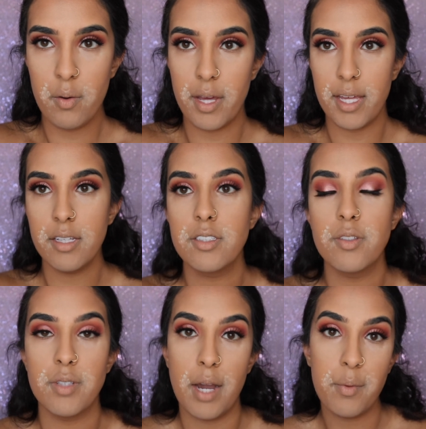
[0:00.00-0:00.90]
Okay,
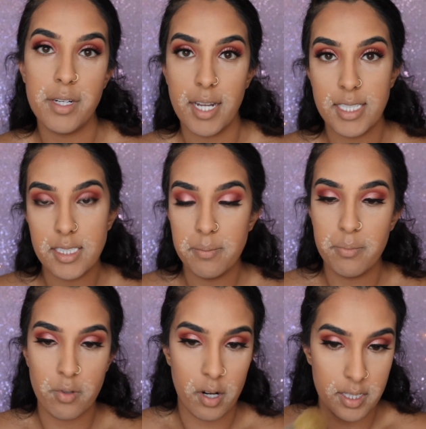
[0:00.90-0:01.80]
so now we're nice and
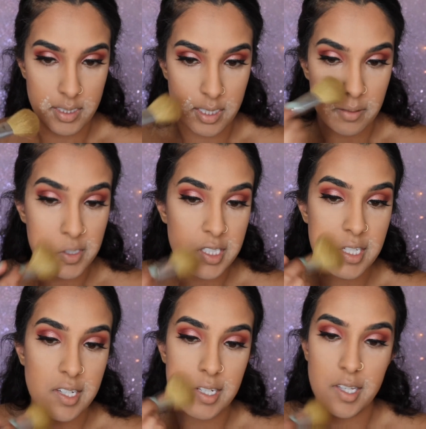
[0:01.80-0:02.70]
bronzed, and I'm just
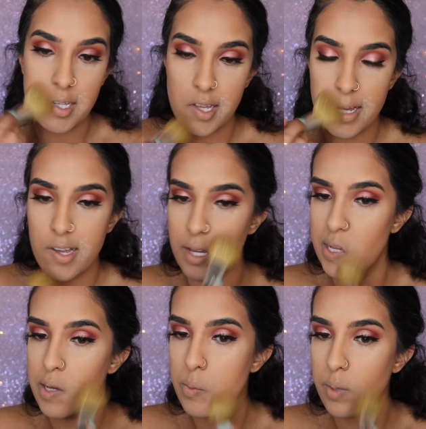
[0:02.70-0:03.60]

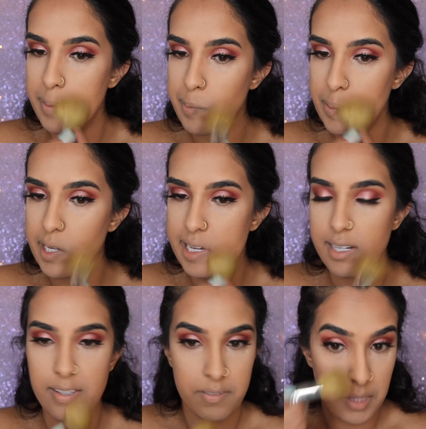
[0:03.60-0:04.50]
gonna wipe away
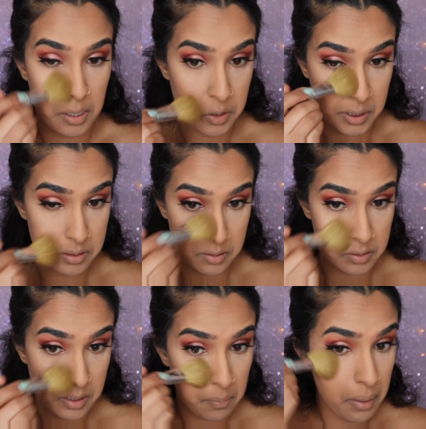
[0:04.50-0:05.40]
any of that
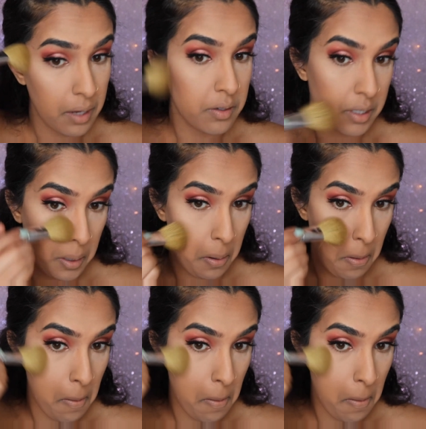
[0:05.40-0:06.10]
translucent powder.